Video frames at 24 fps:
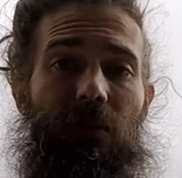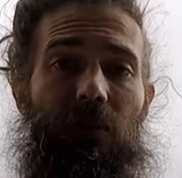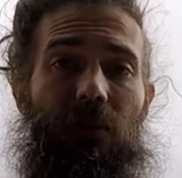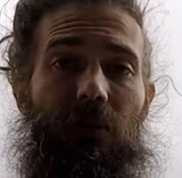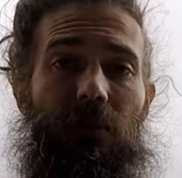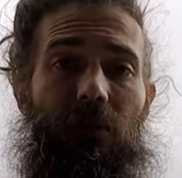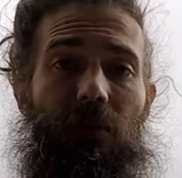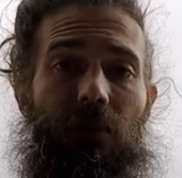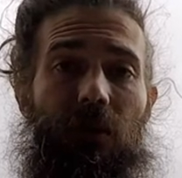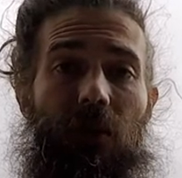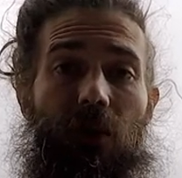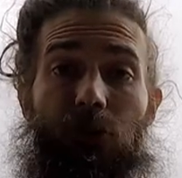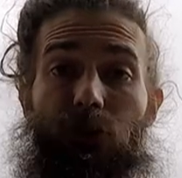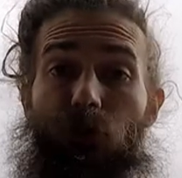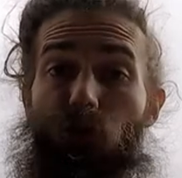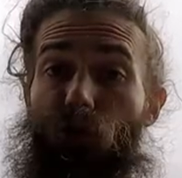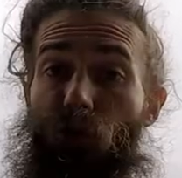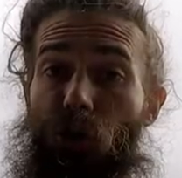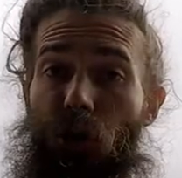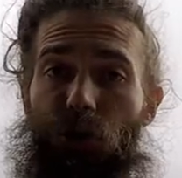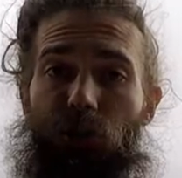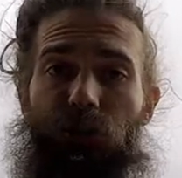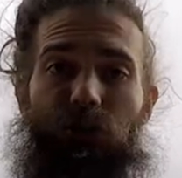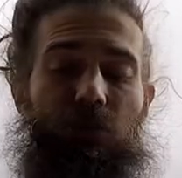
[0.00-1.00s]
Uh, are you
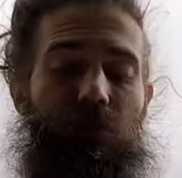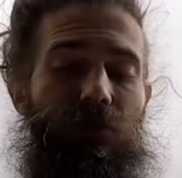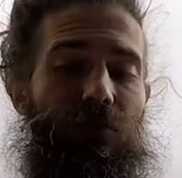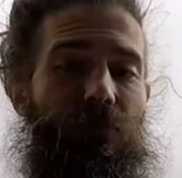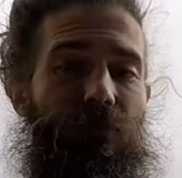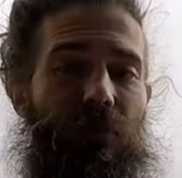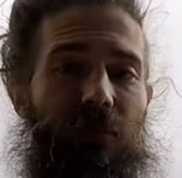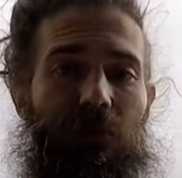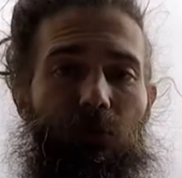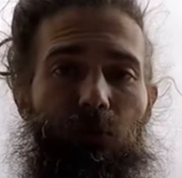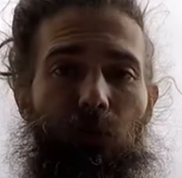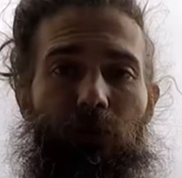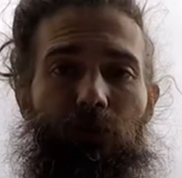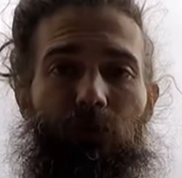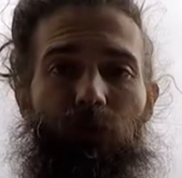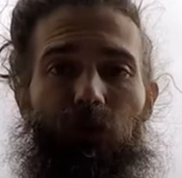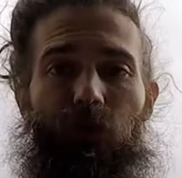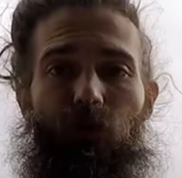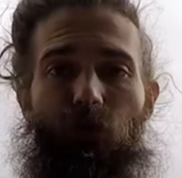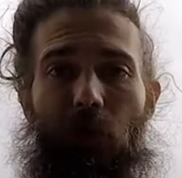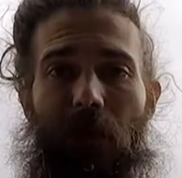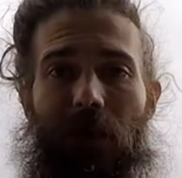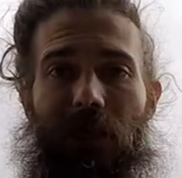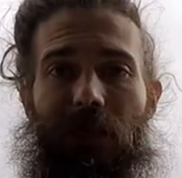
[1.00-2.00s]
conscious of this when you're
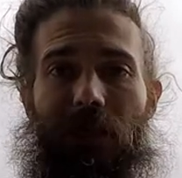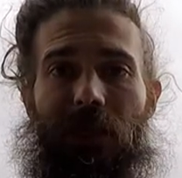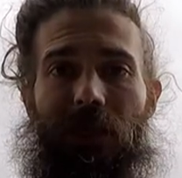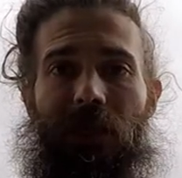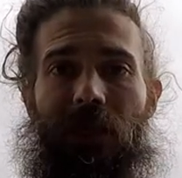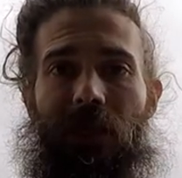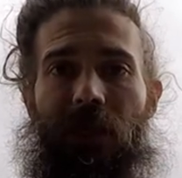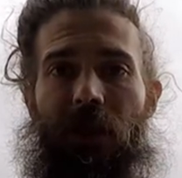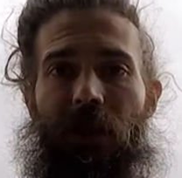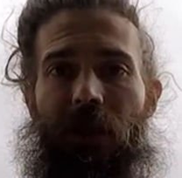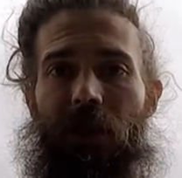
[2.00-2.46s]
training?